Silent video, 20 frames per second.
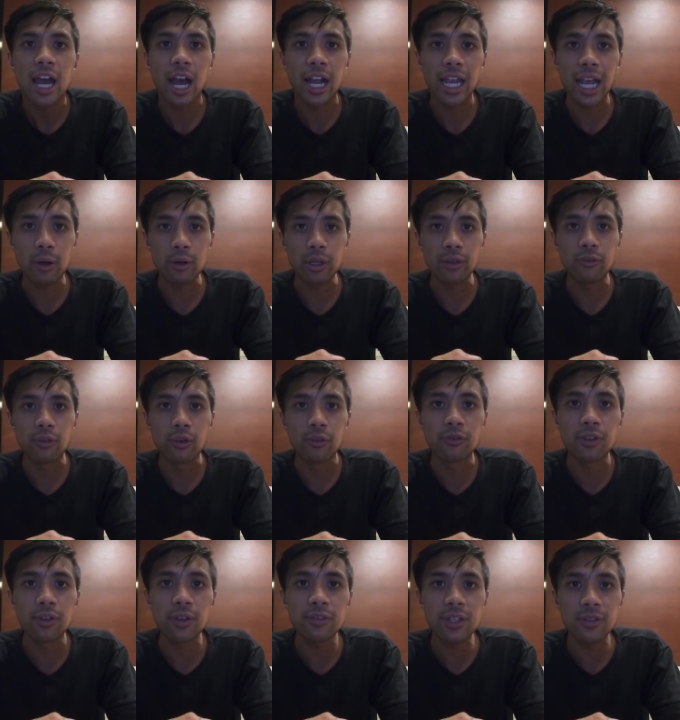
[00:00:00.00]
accounting for
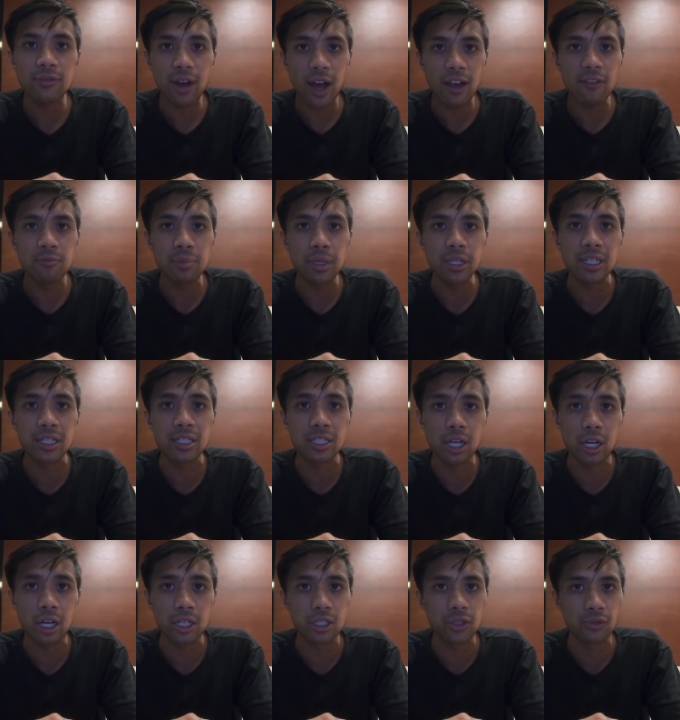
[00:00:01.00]
fifty-five billion
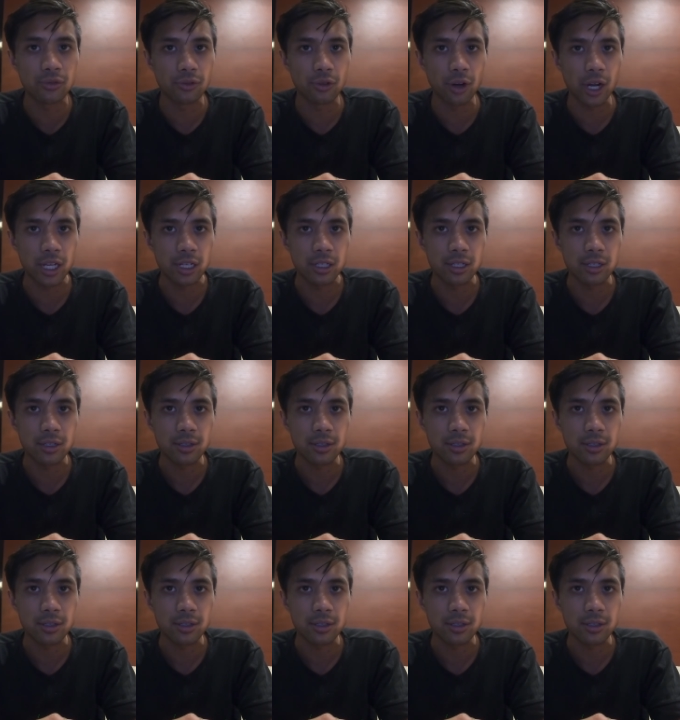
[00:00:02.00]
tons of freight.